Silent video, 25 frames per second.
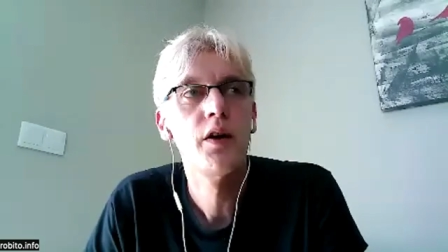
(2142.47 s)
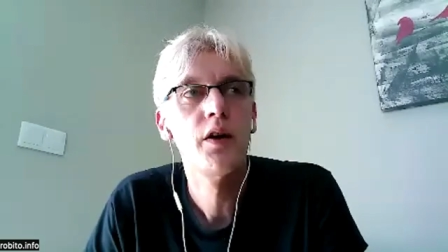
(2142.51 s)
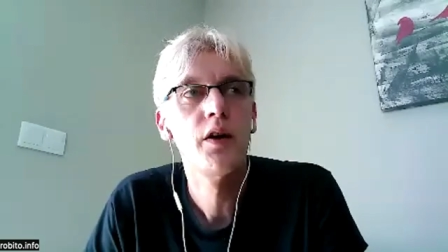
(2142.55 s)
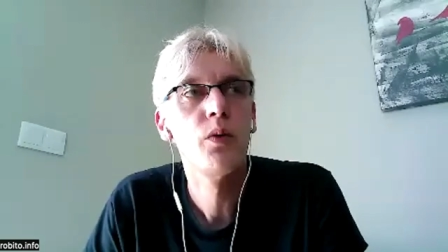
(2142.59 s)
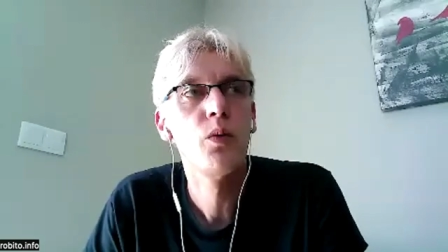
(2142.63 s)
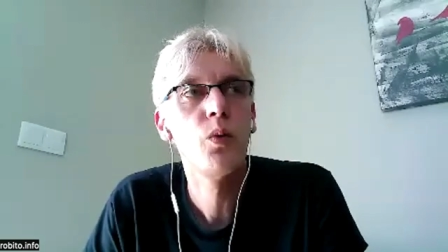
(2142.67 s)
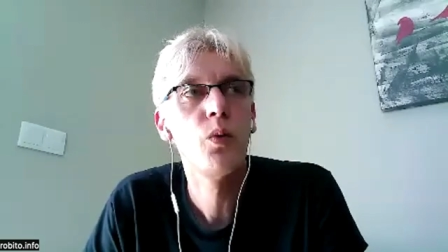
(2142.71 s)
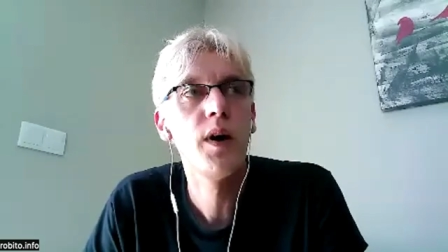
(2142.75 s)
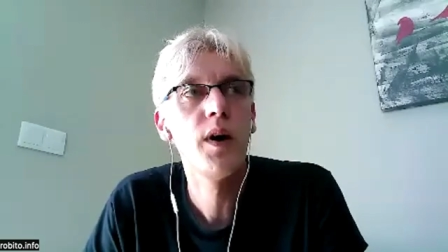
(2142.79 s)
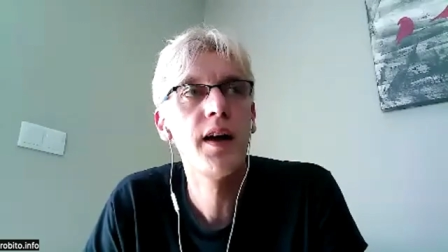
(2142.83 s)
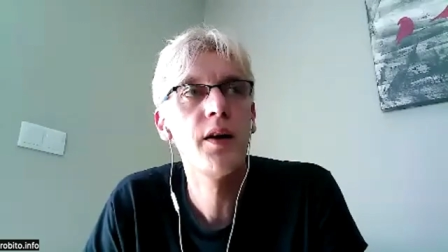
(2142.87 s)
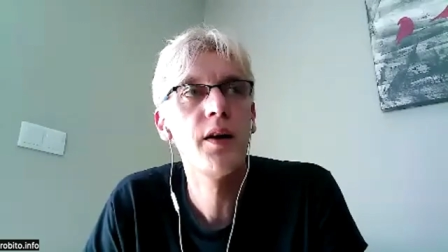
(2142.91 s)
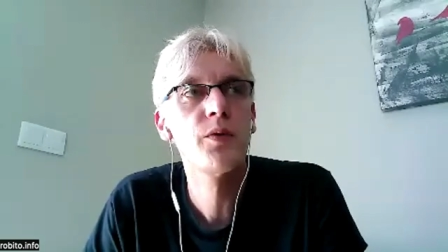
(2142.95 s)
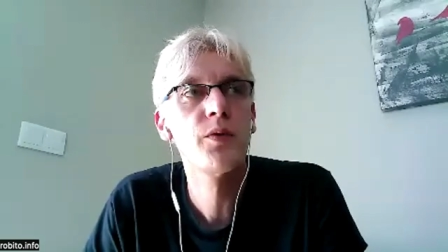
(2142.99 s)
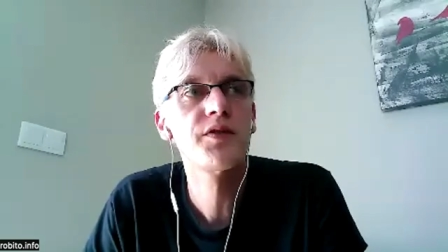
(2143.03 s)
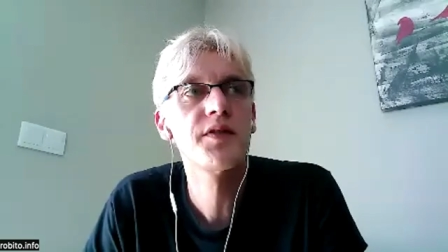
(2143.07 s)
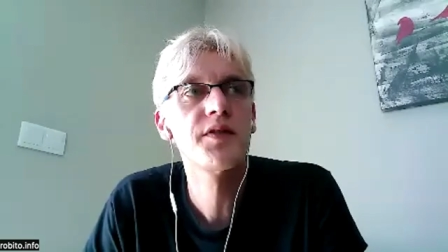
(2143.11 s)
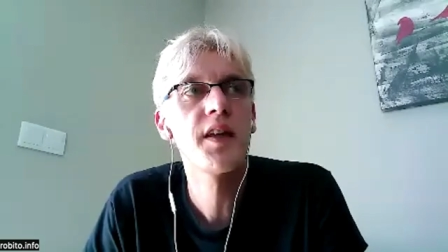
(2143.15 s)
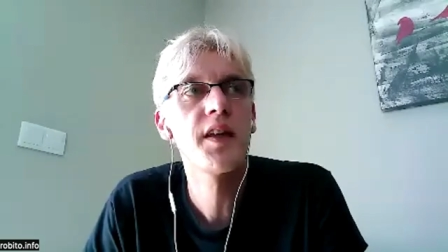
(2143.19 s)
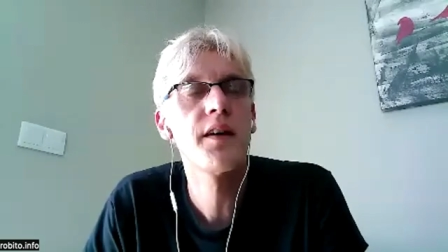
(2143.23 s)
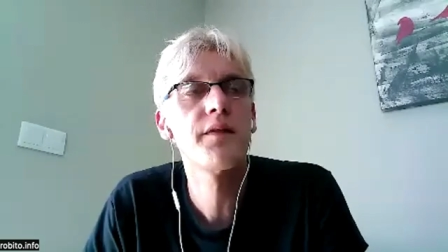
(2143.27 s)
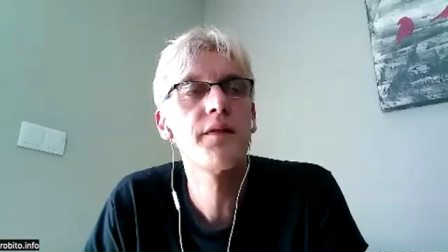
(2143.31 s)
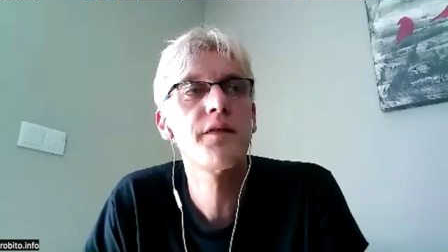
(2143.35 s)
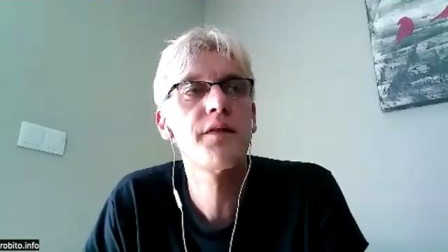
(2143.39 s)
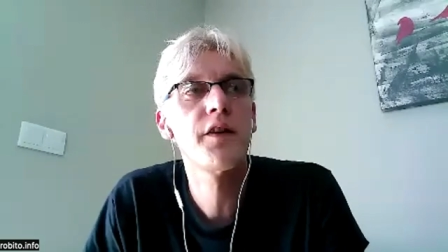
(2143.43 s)
where was
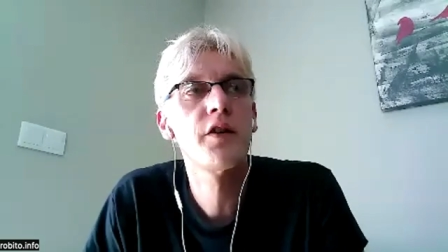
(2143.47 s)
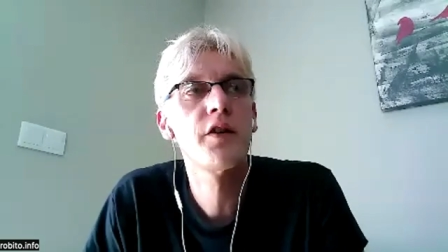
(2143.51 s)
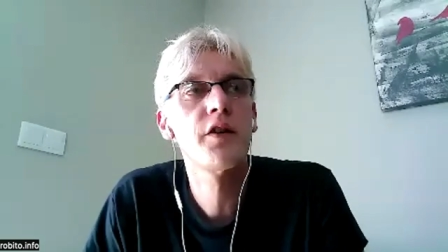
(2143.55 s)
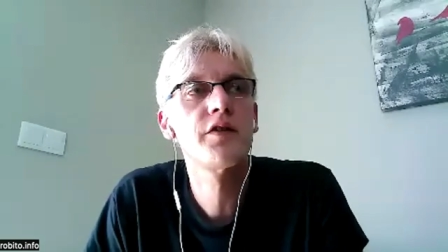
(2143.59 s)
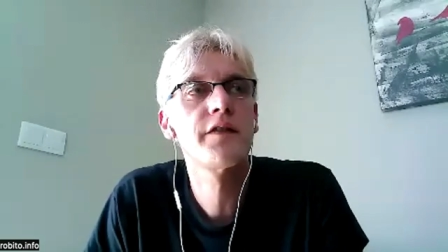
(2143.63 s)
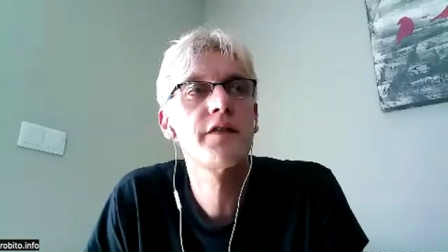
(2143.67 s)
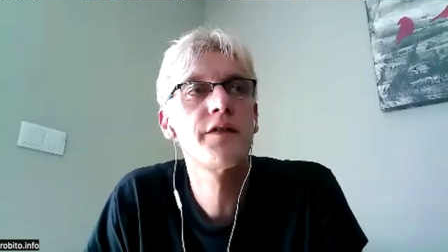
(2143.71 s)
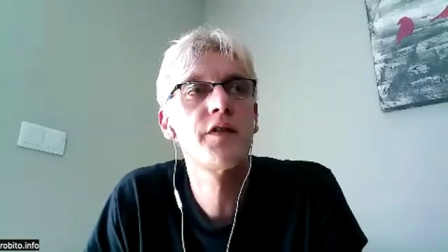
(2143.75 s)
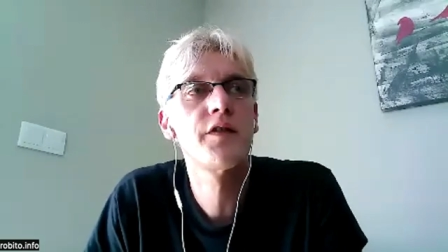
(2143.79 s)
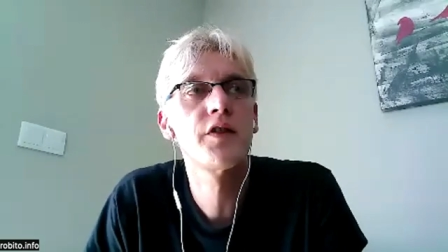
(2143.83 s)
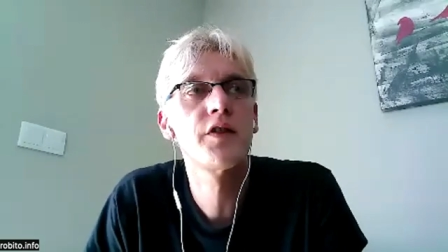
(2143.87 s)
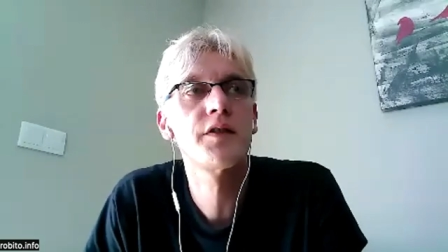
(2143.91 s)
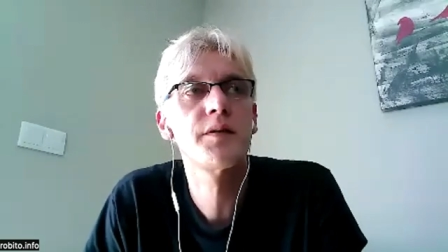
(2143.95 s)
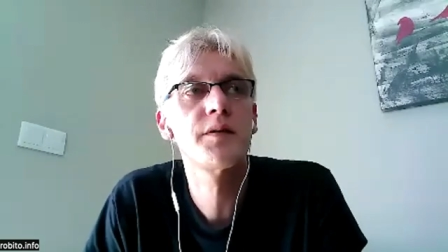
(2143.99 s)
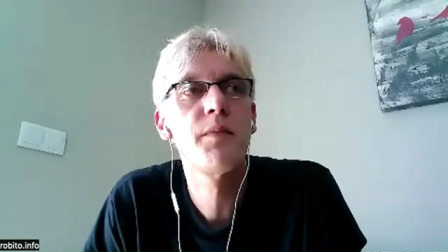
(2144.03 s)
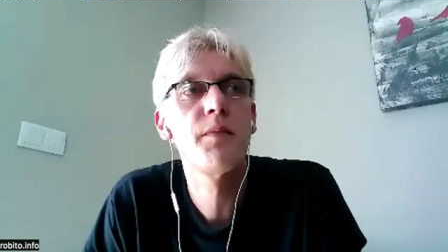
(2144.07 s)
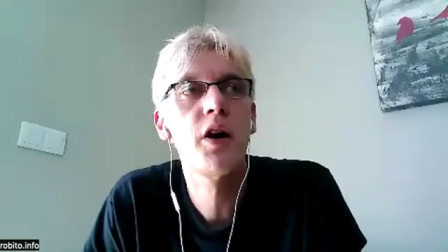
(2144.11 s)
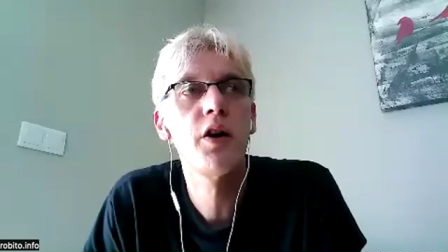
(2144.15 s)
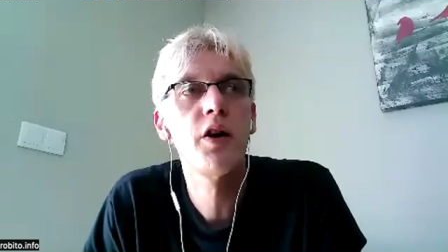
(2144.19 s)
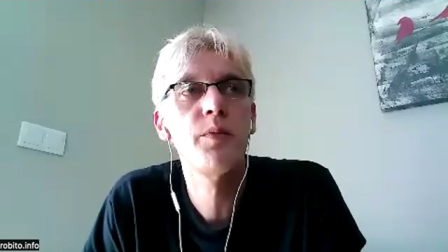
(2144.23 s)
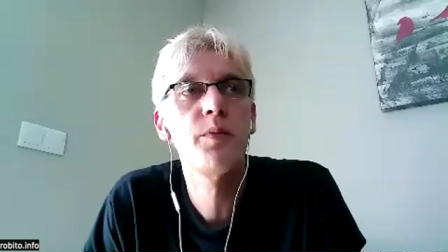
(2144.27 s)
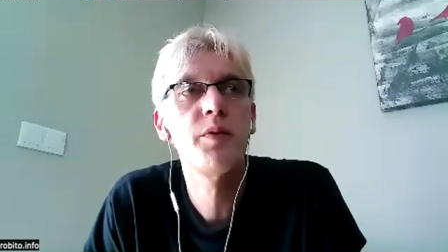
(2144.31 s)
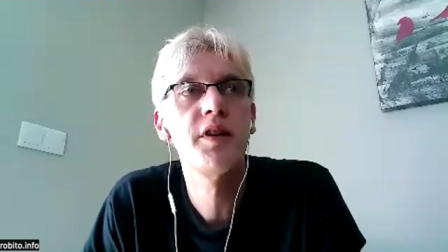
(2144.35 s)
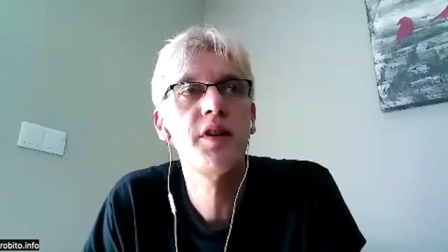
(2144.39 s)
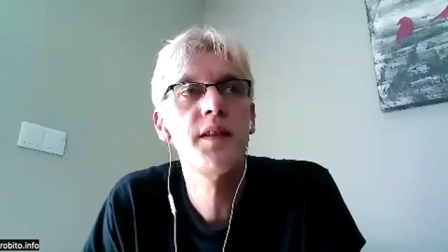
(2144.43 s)
that first
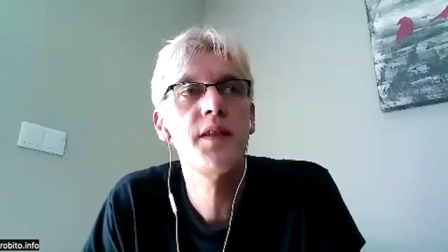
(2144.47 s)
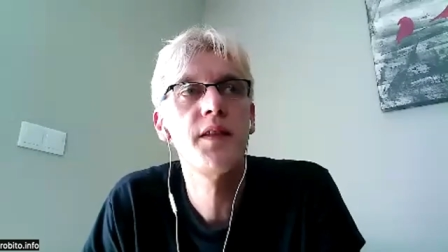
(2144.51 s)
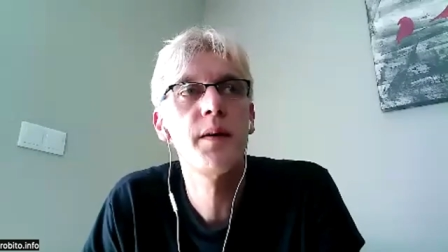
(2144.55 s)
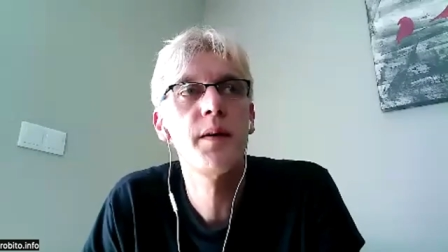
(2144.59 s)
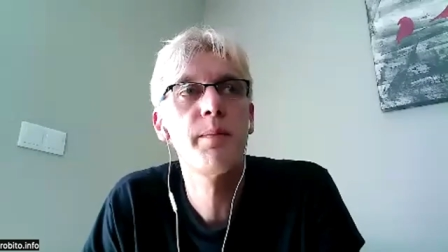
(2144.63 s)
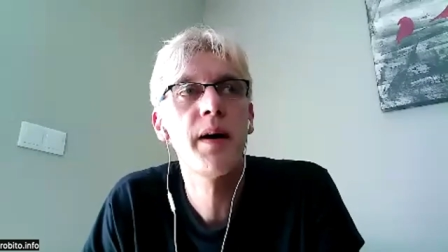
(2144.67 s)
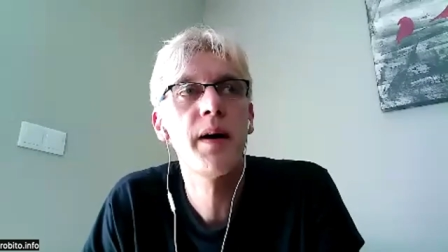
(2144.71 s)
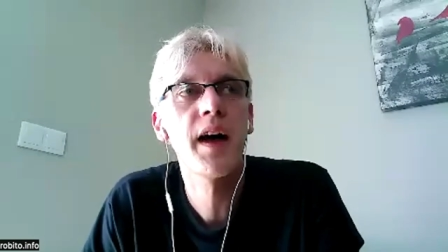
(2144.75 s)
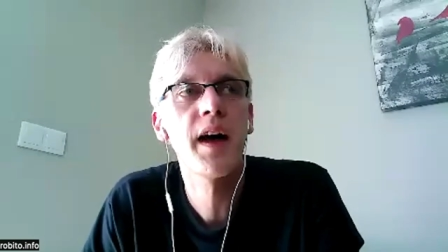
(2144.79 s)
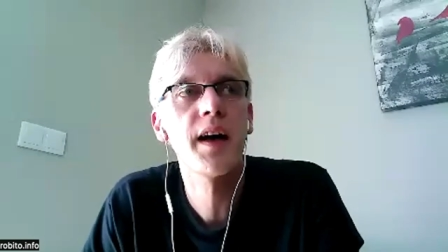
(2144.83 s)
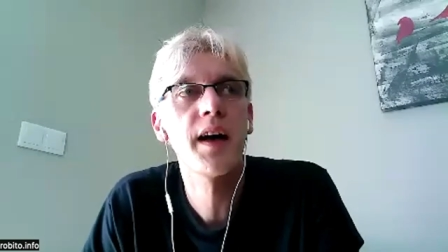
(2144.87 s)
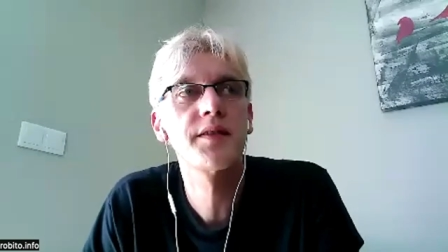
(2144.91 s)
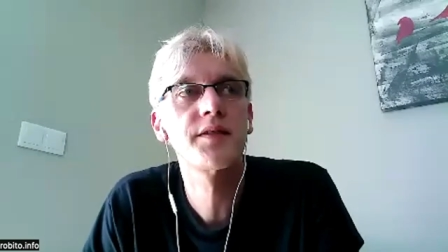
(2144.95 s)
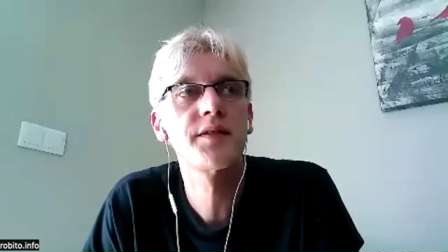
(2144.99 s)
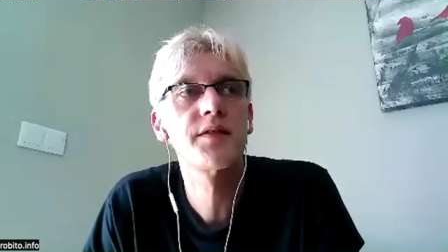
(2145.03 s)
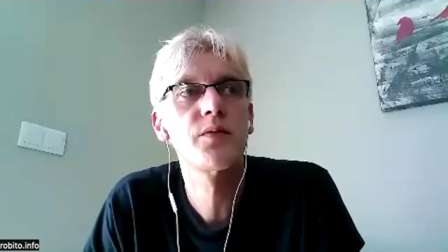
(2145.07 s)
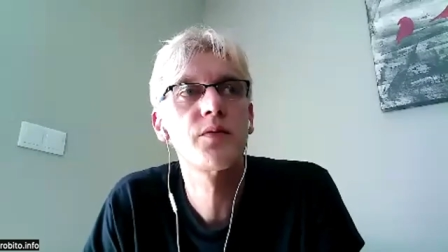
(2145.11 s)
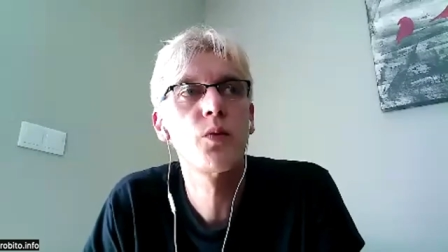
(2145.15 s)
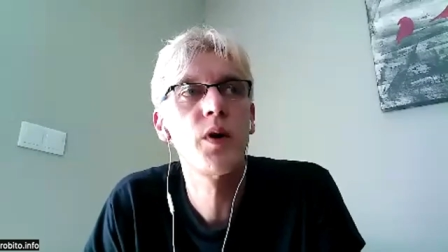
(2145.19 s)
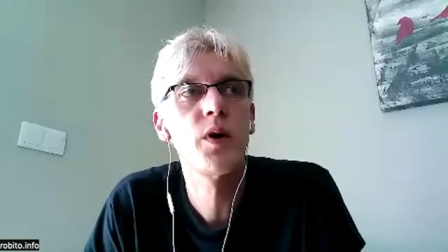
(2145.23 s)
moment in the past